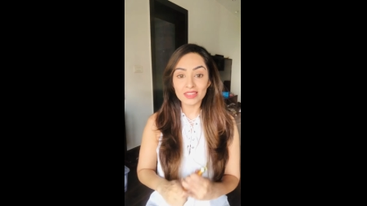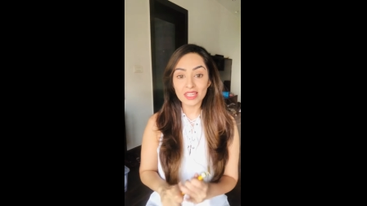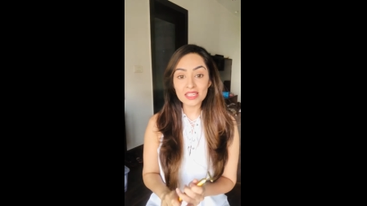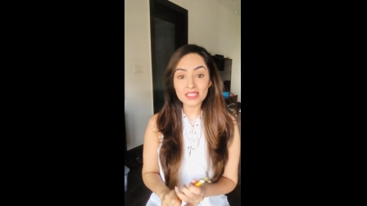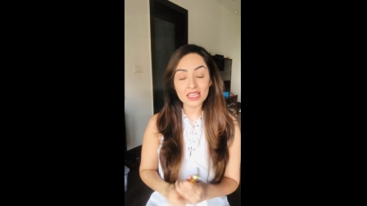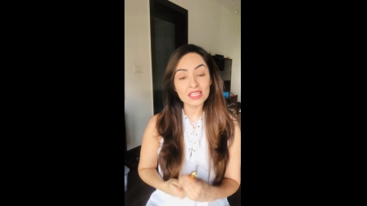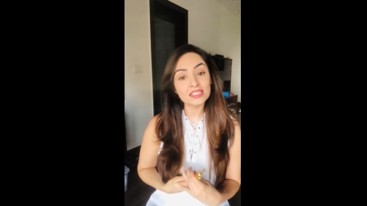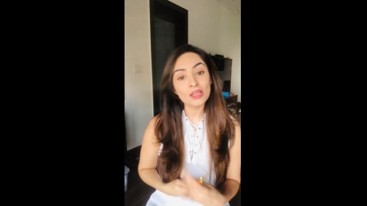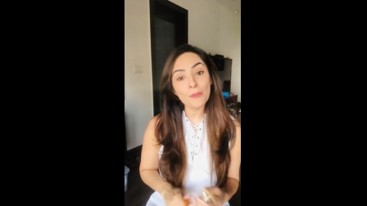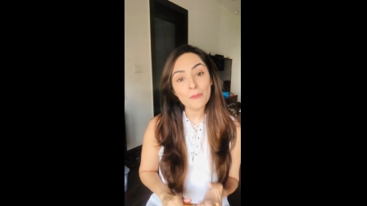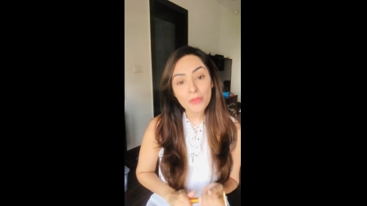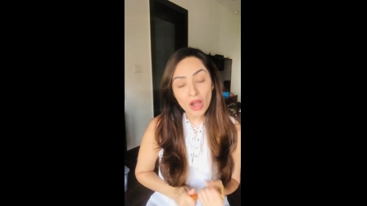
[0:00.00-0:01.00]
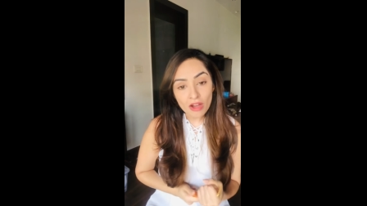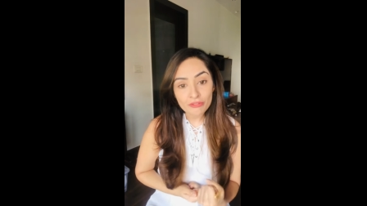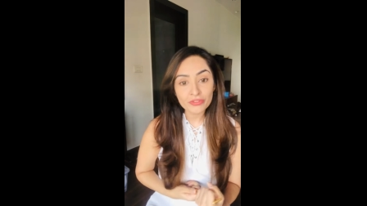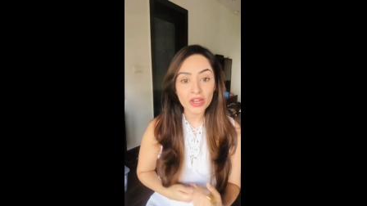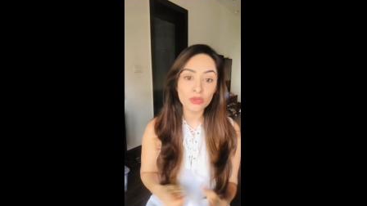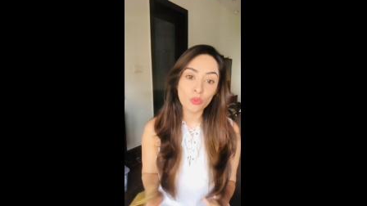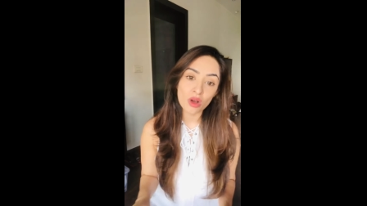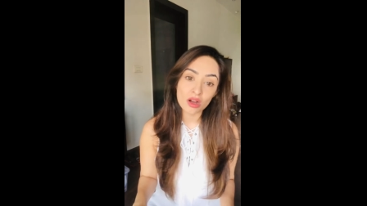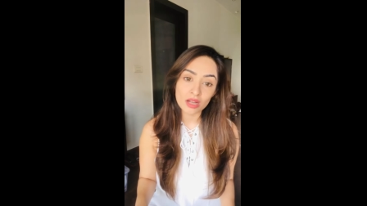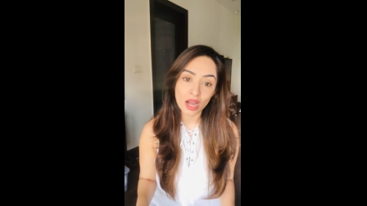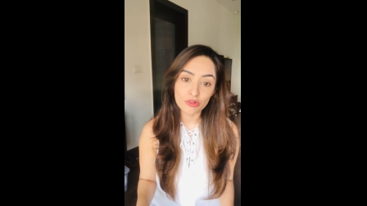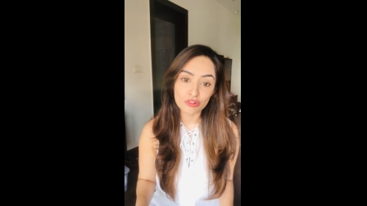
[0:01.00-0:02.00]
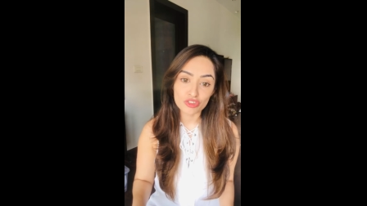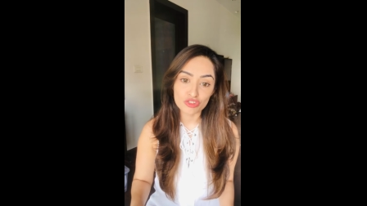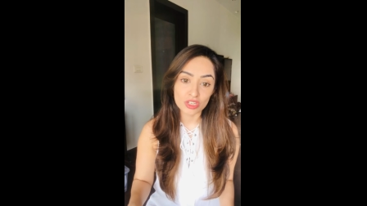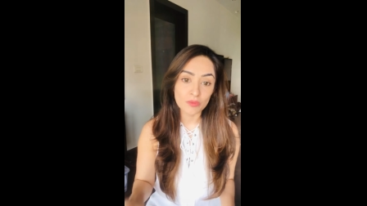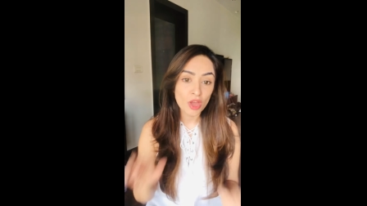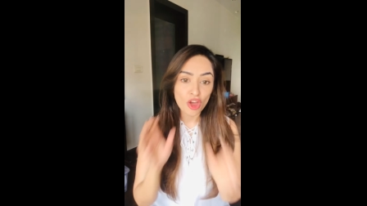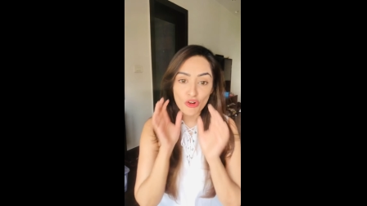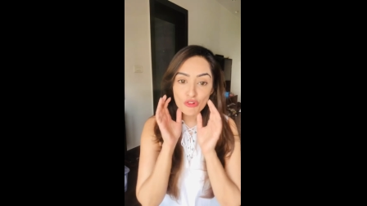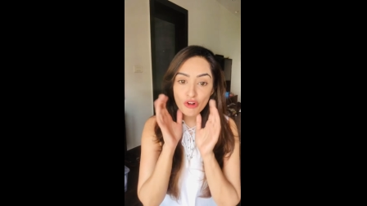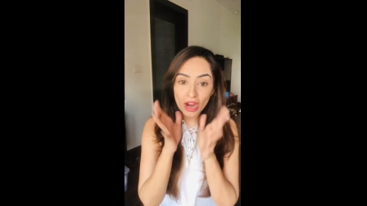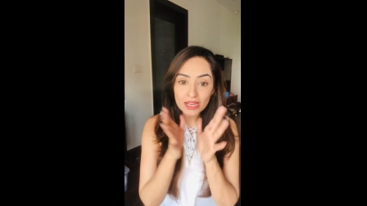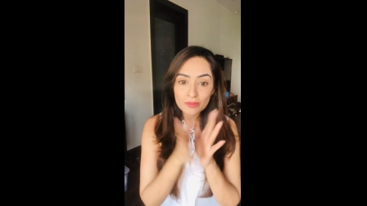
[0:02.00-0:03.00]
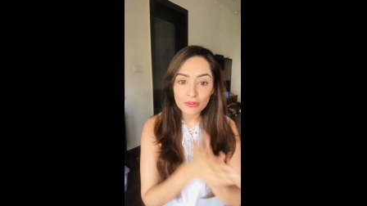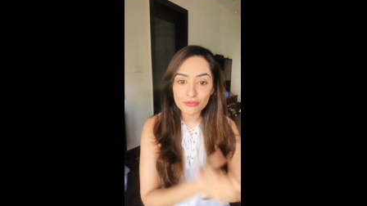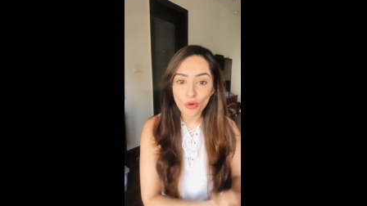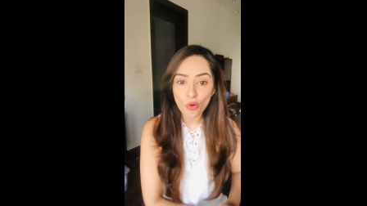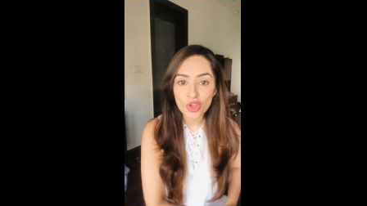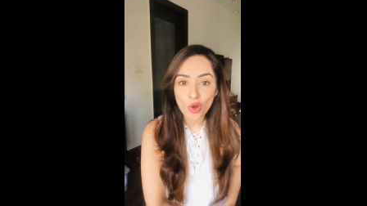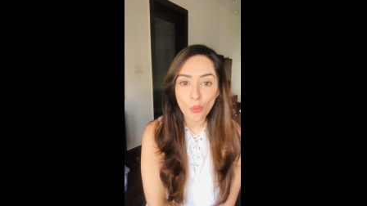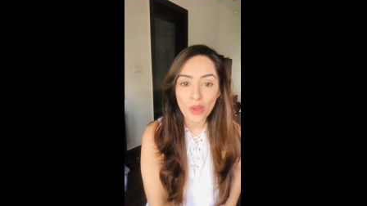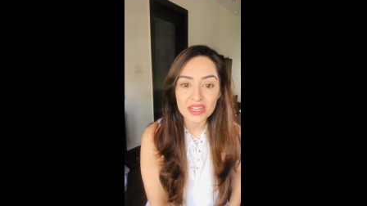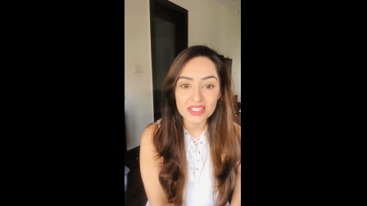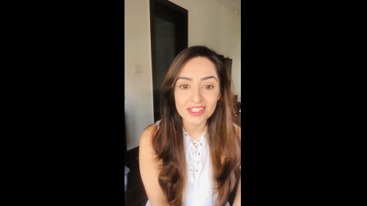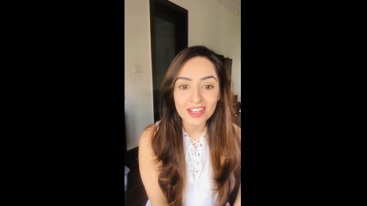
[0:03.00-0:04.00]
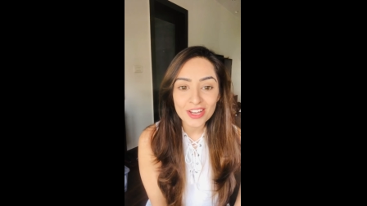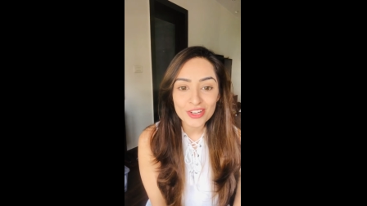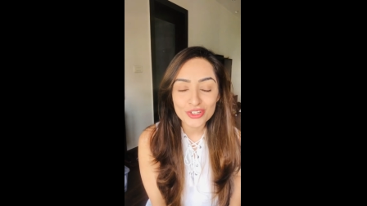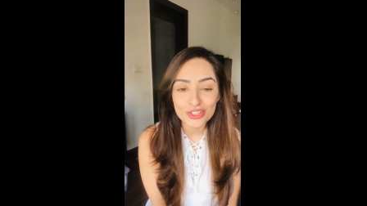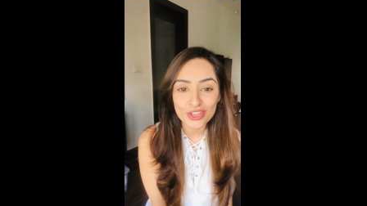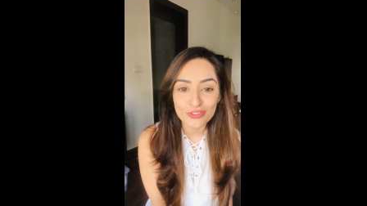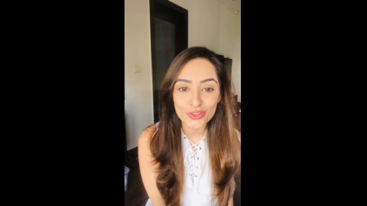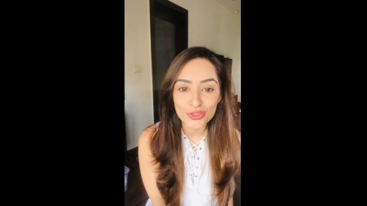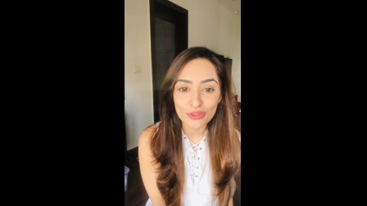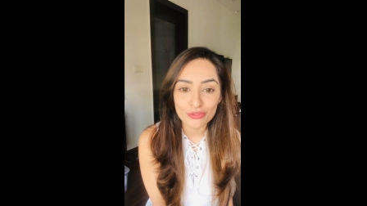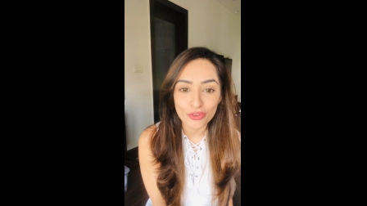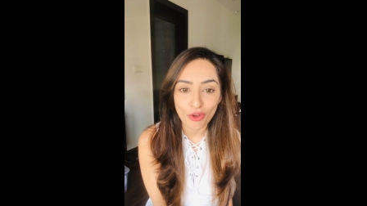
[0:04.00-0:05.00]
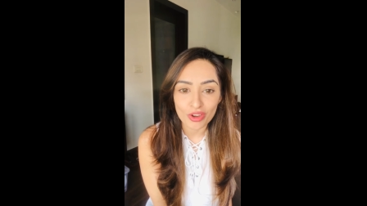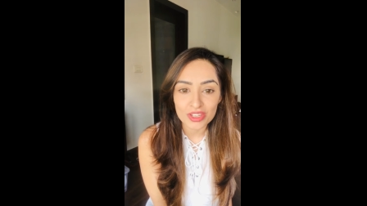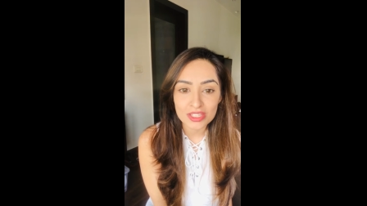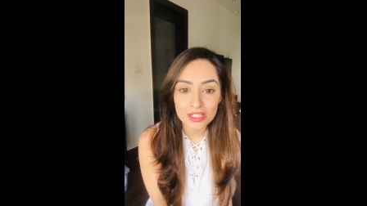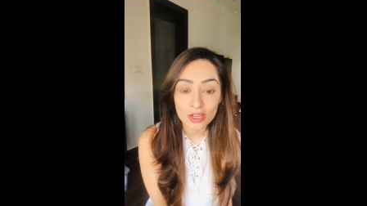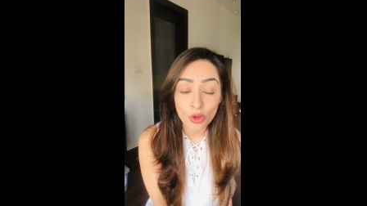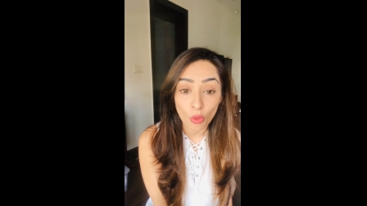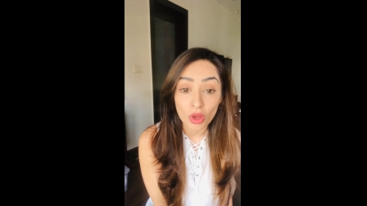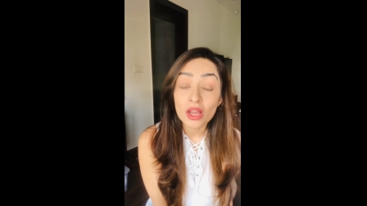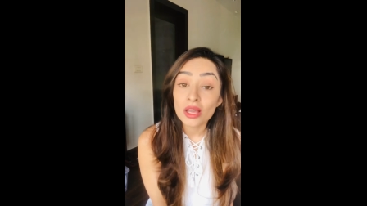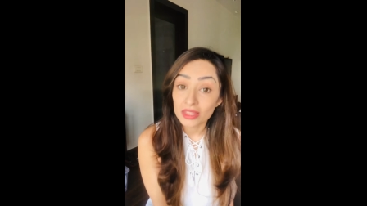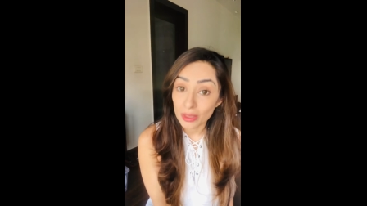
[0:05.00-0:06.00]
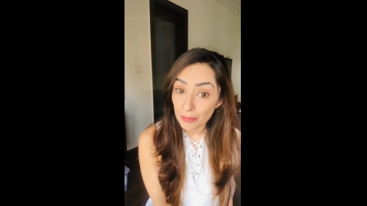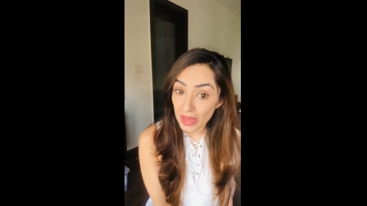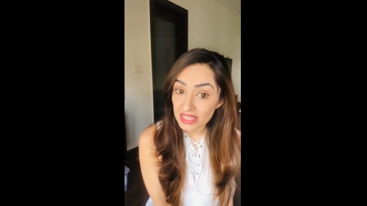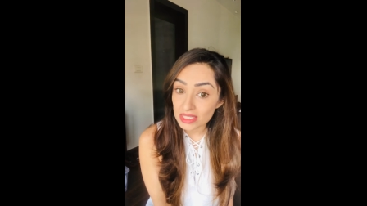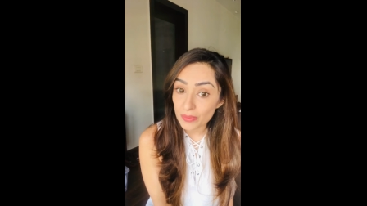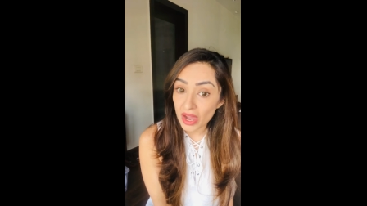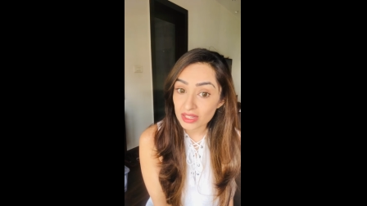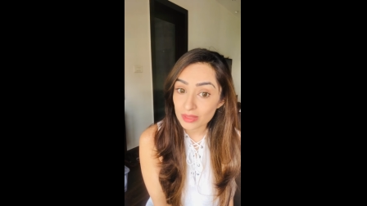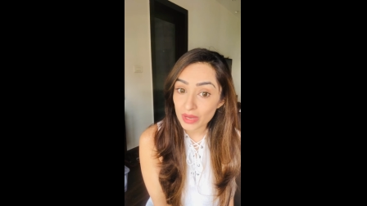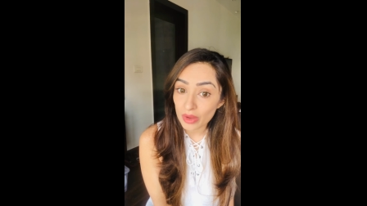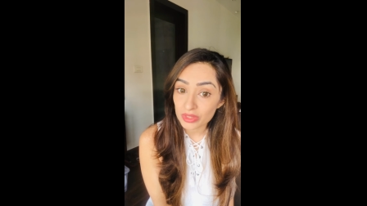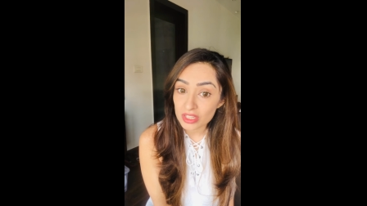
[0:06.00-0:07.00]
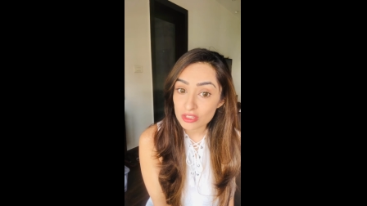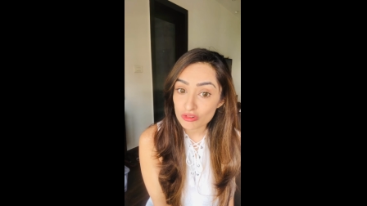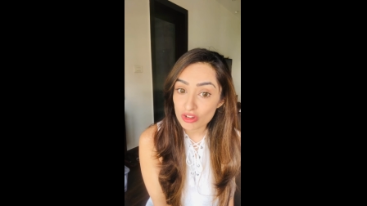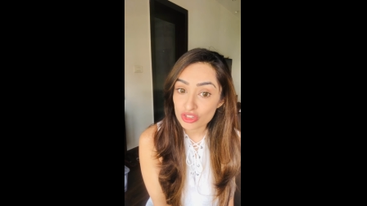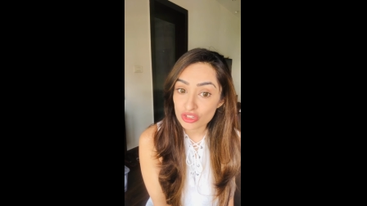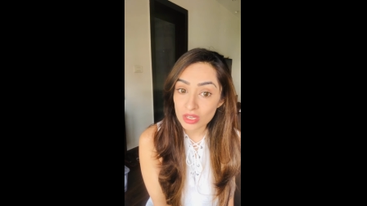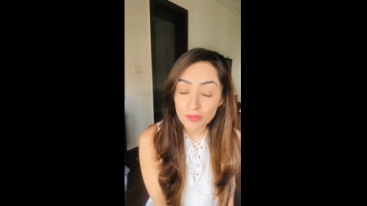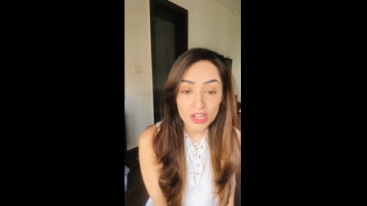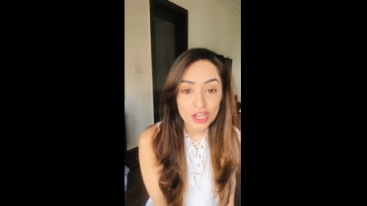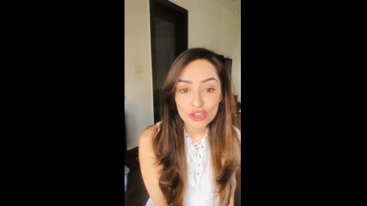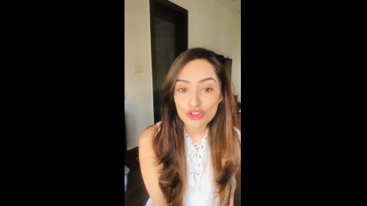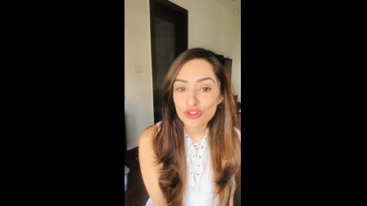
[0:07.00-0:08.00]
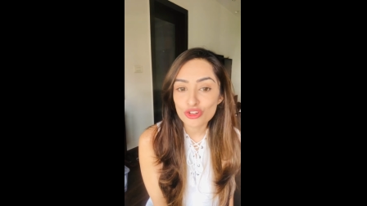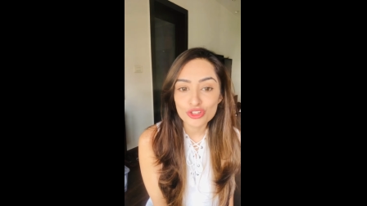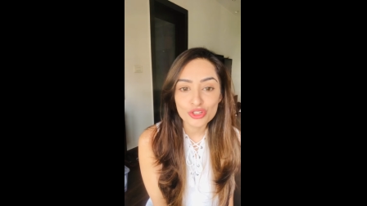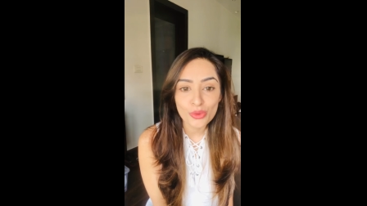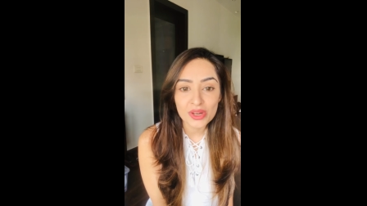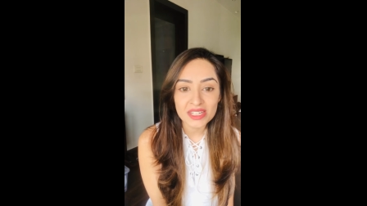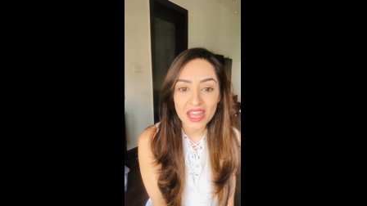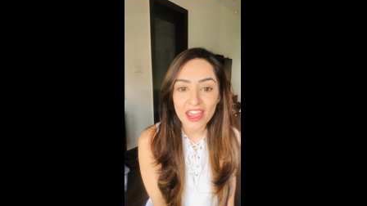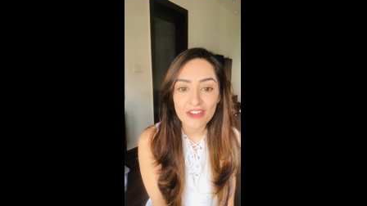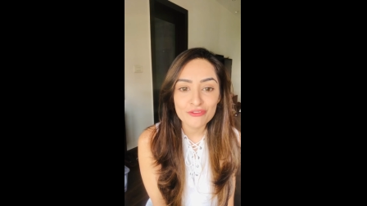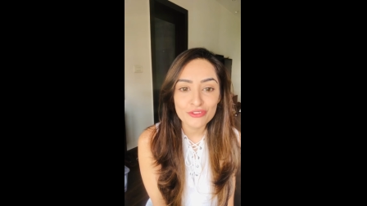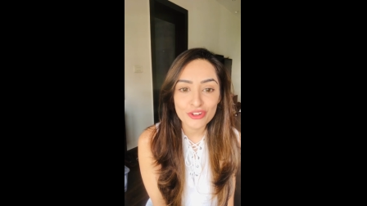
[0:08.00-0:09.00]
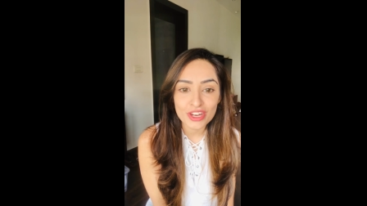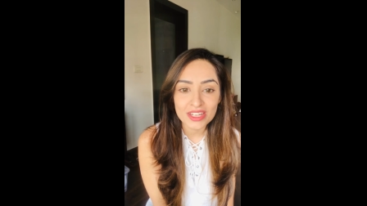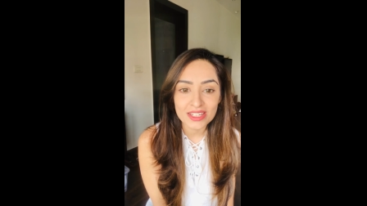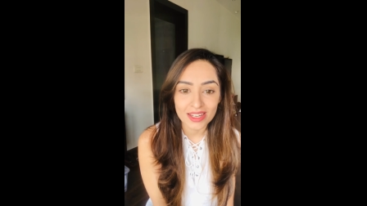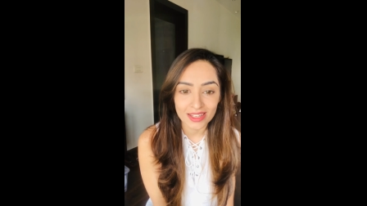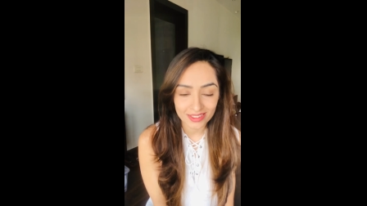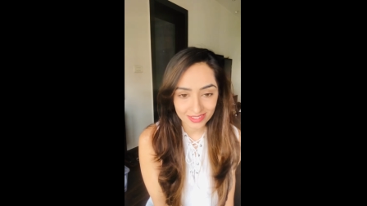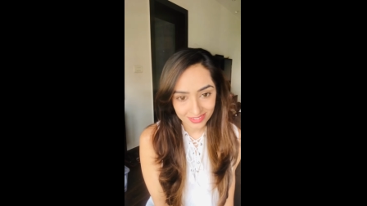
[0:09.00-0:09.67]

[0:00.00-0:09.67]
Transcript: This is the perfect workout regime right before your wedding to give you the flawless glow. The best part about this regime, you could do it every day.